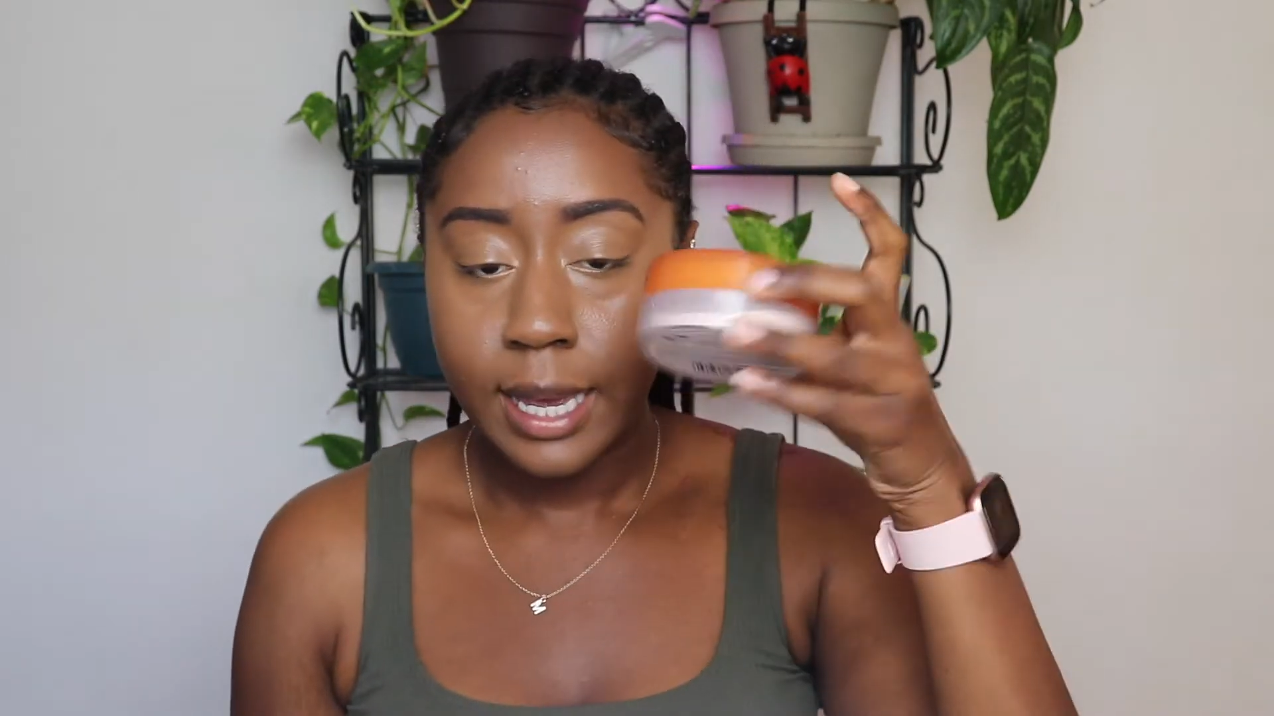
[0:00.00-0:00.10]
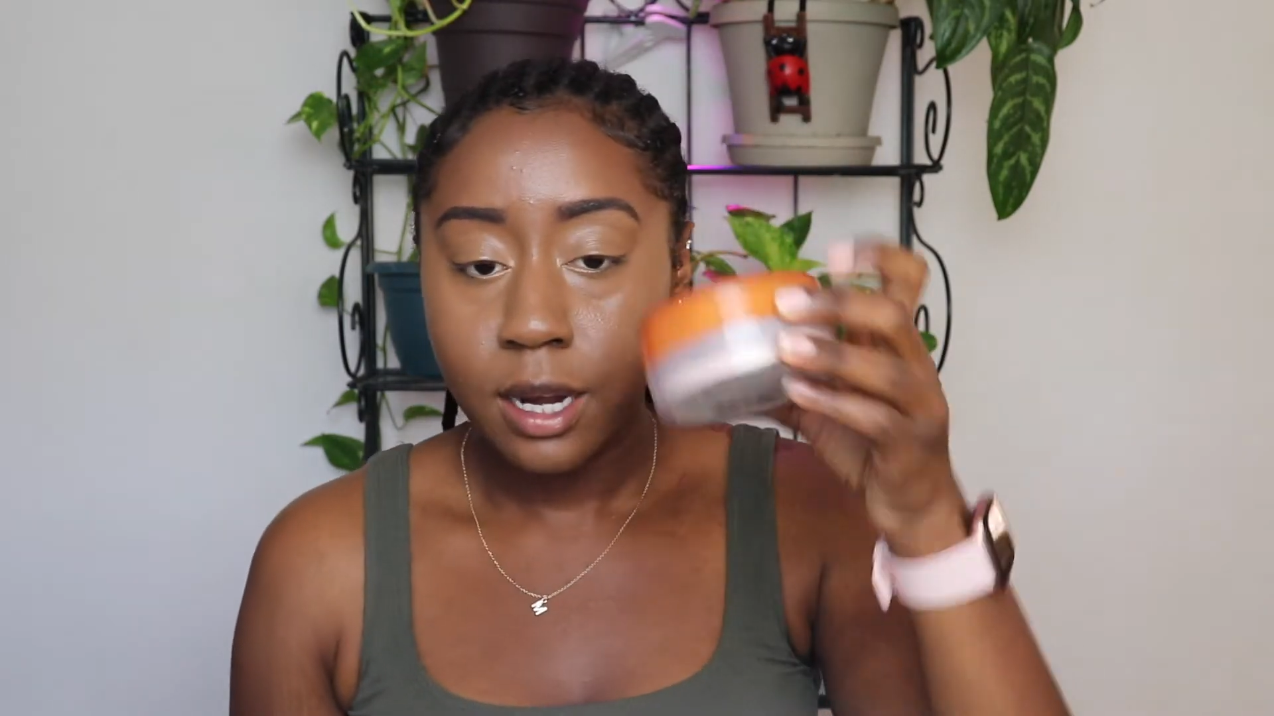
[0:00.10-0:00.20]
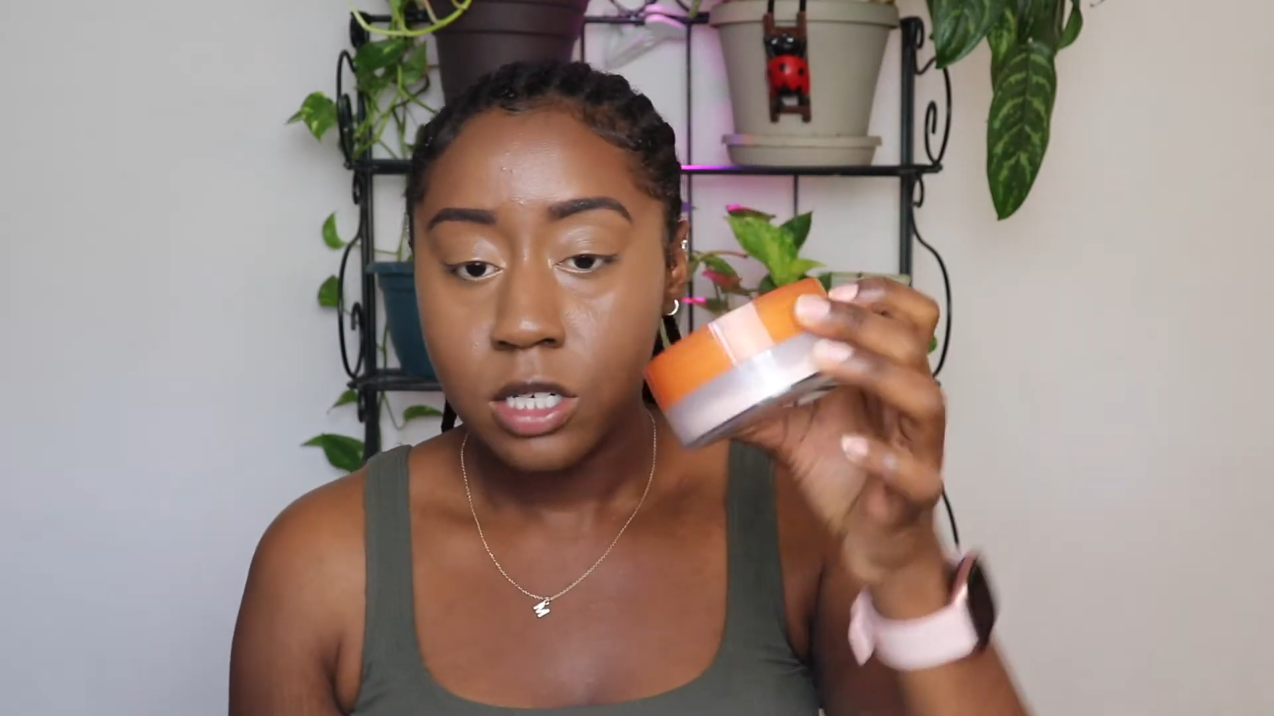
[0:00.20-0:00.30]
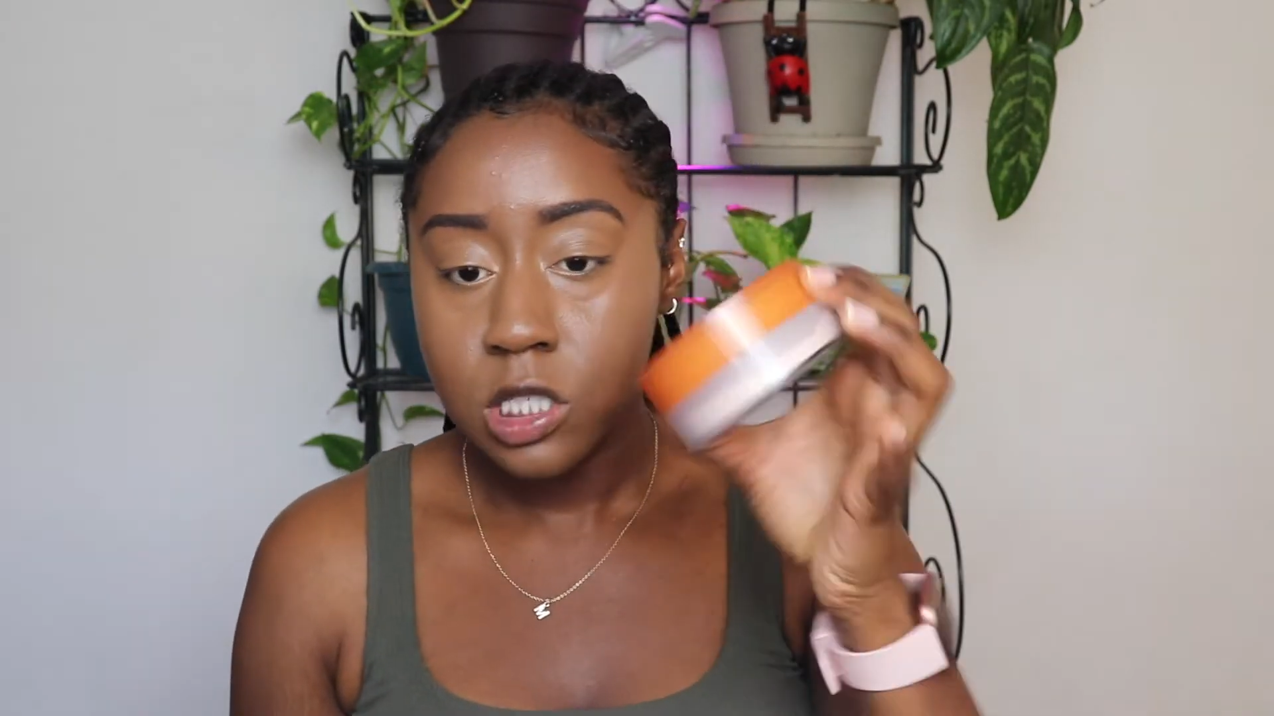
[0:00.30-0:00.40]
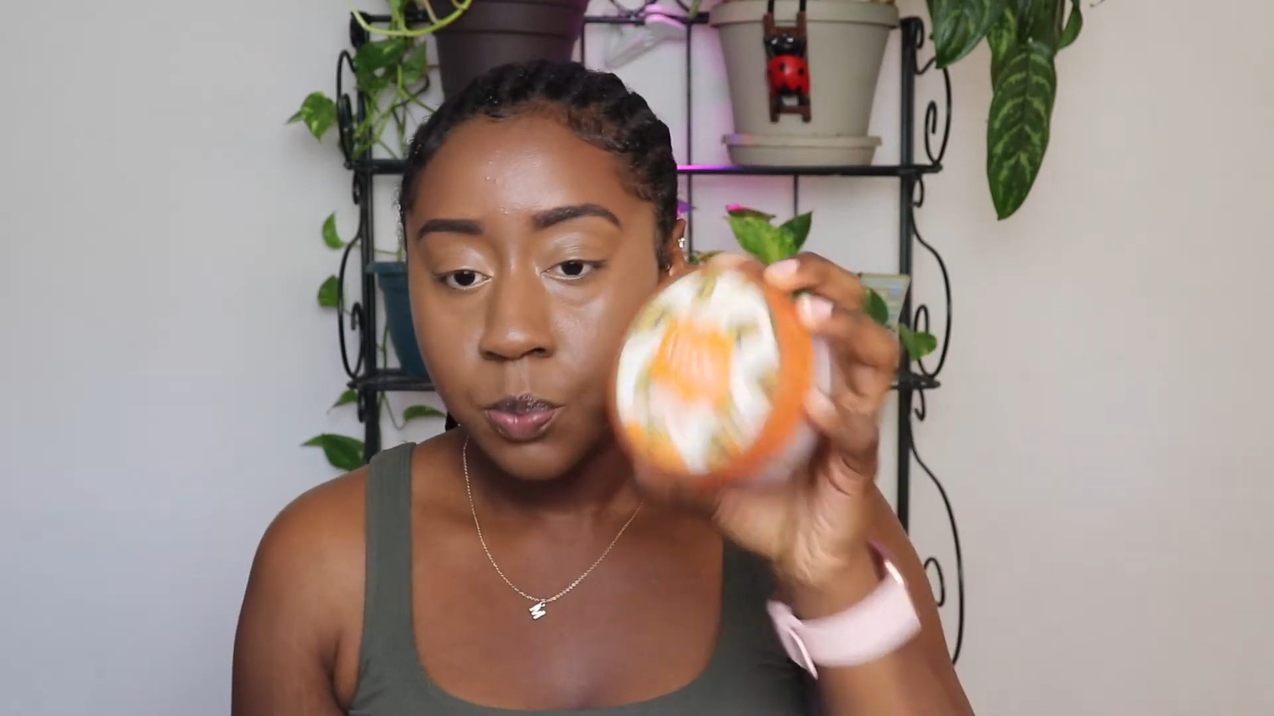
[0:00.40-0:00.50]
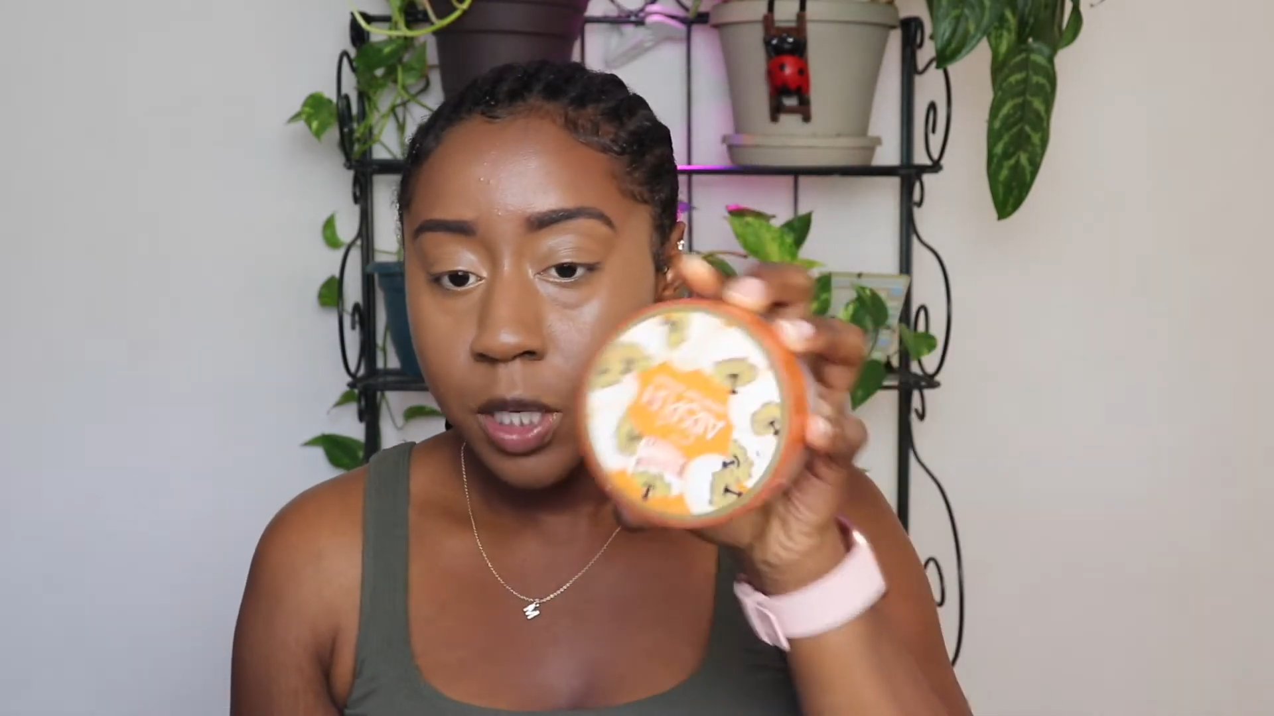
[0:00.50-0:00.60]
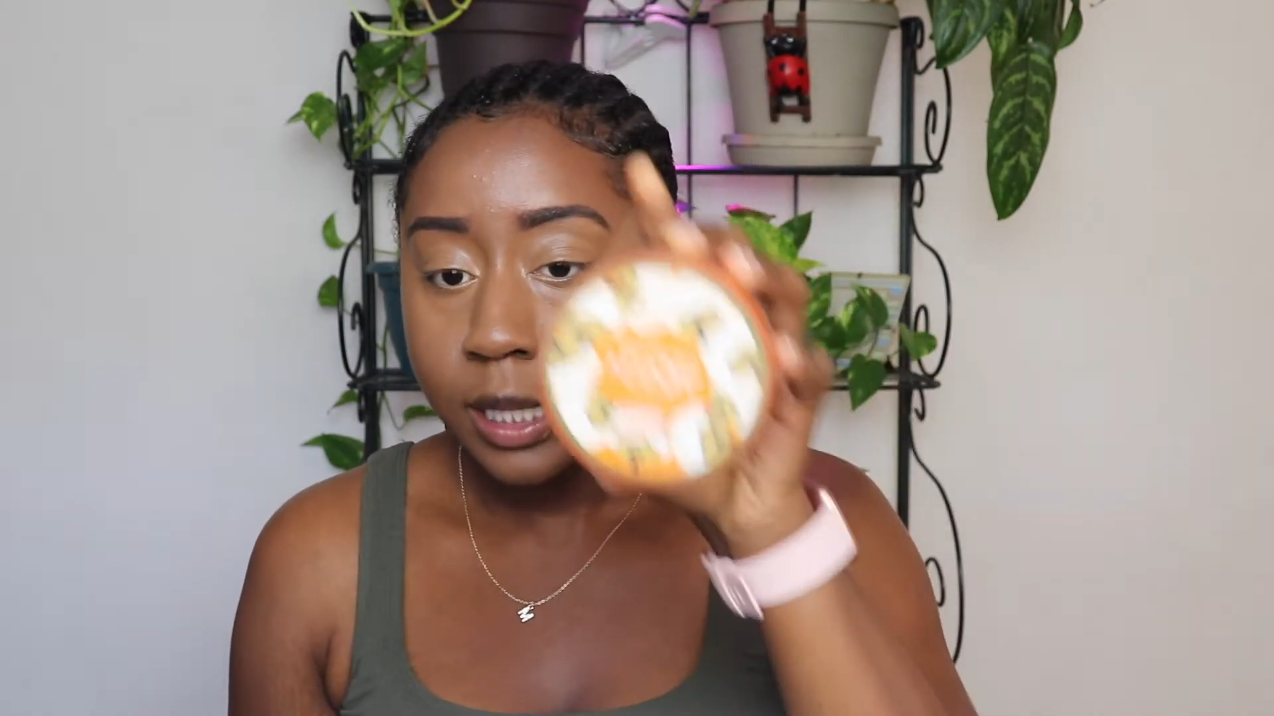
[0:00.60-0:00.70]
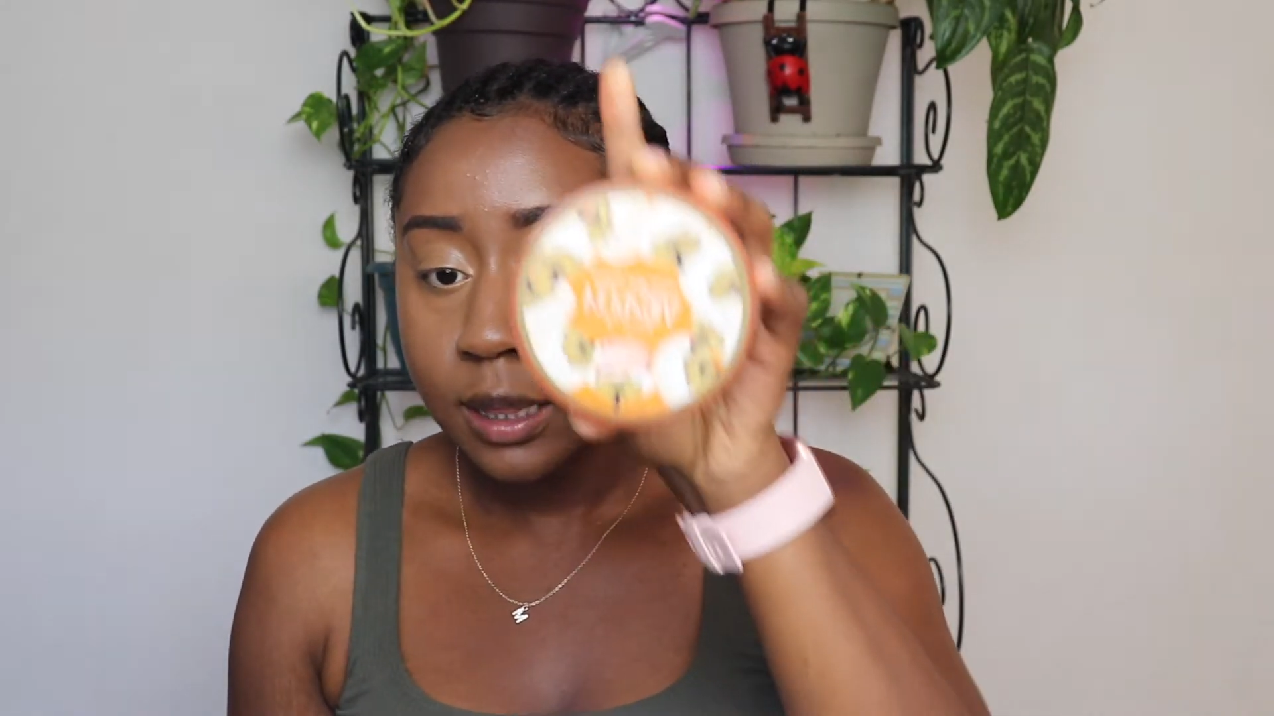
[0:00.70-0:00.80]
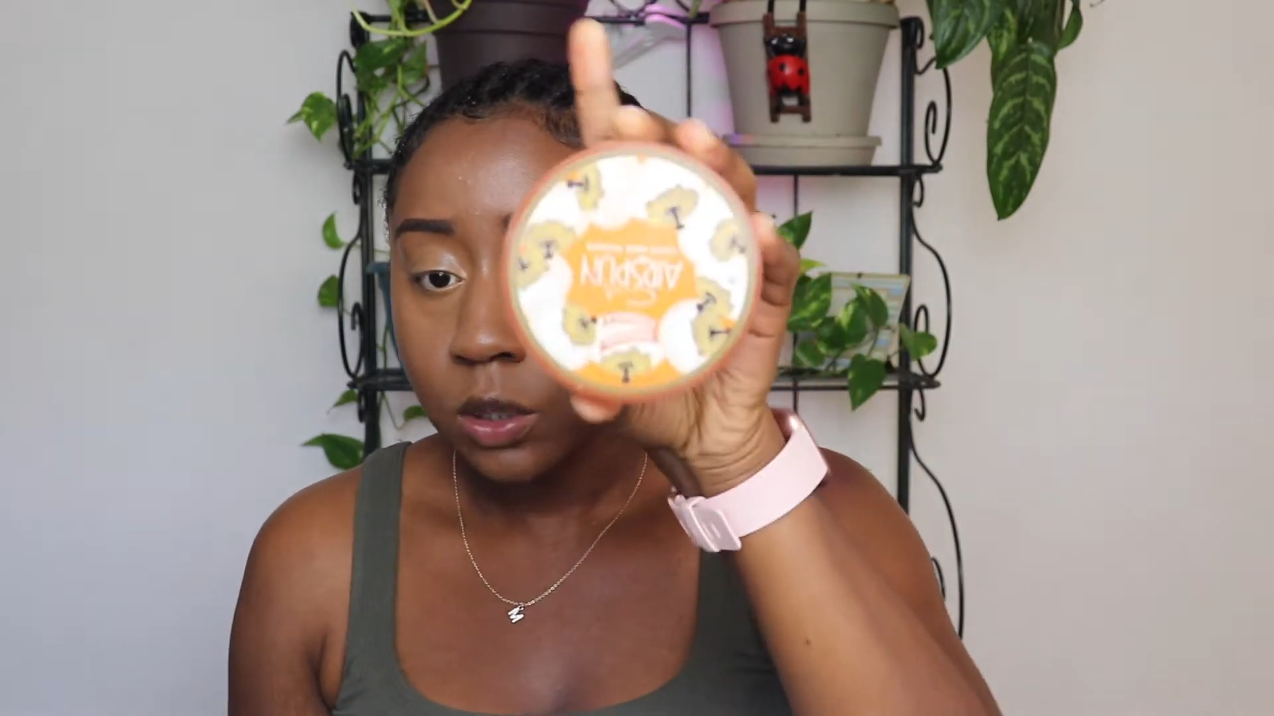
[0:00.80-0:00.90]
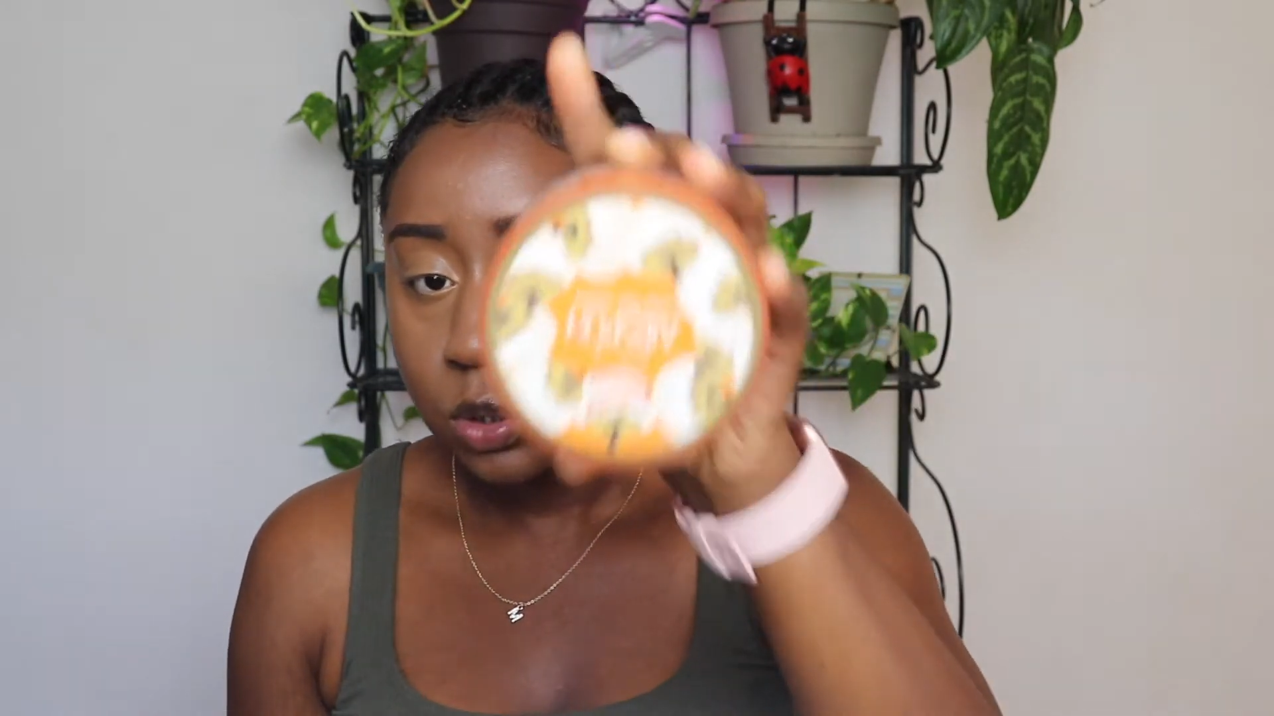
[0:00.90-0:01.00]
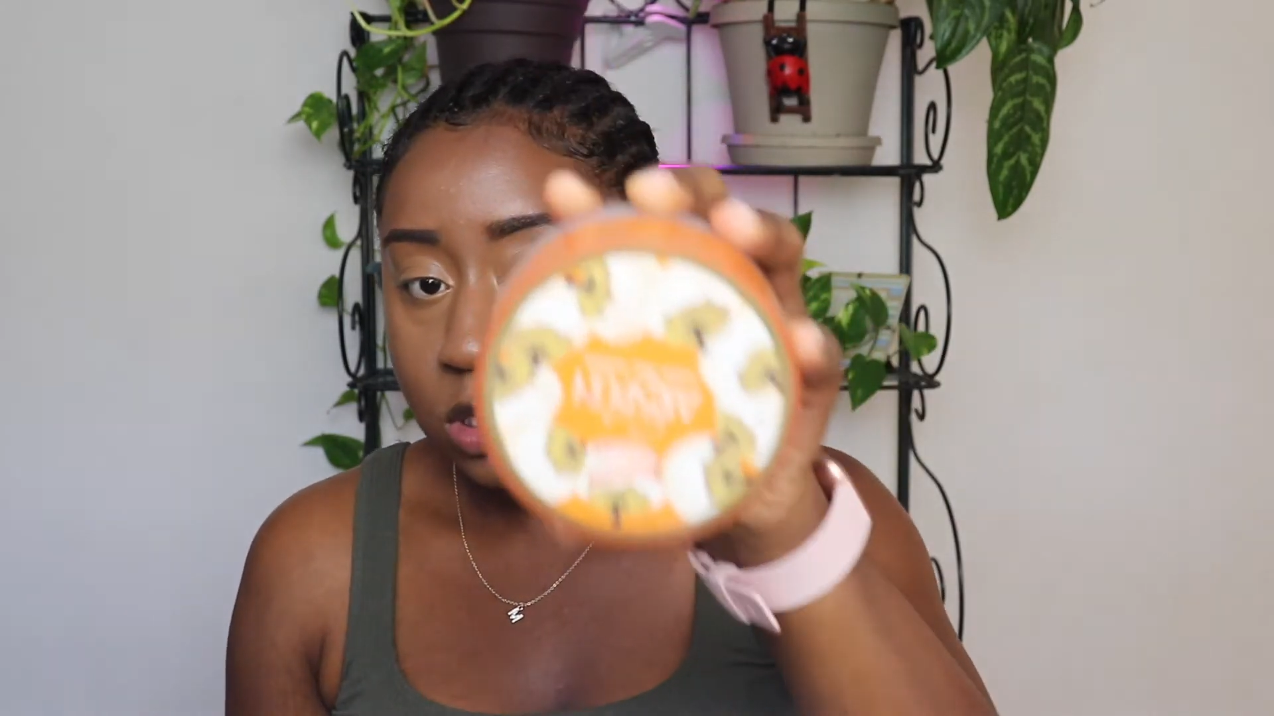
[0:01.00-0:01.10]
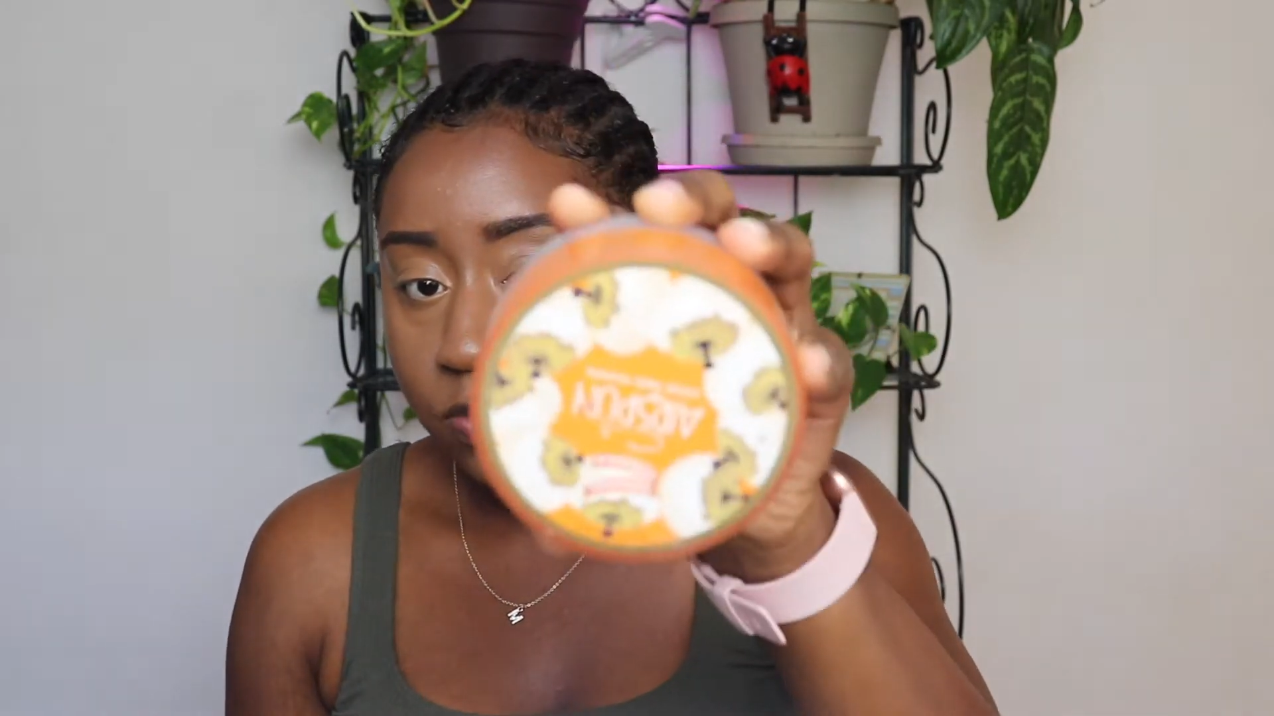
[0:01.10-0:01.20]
Airspun Loose